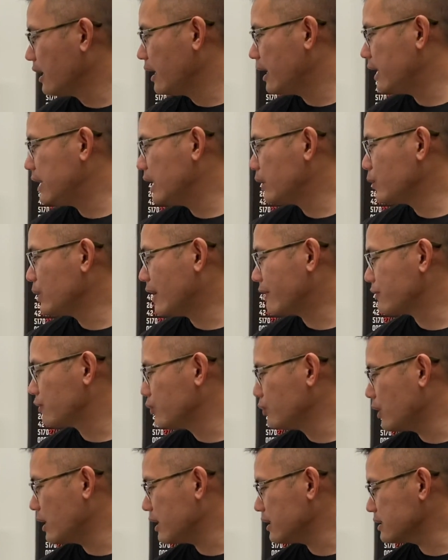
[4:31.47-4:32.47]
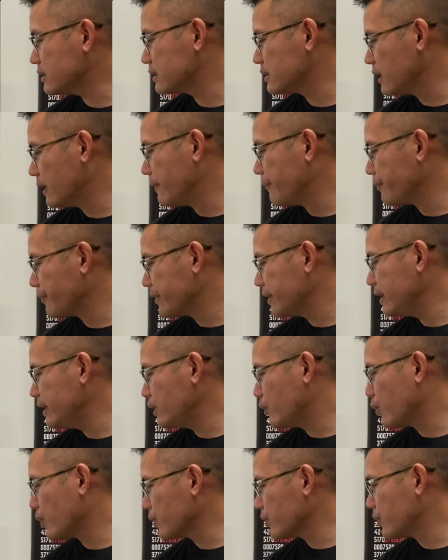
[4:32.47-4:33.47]
and then we have 2x
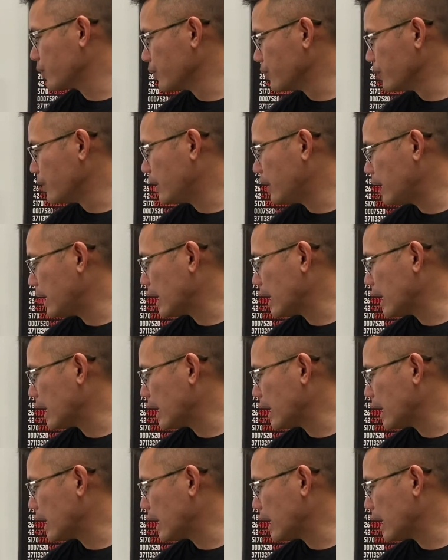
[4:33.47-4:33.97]
equal to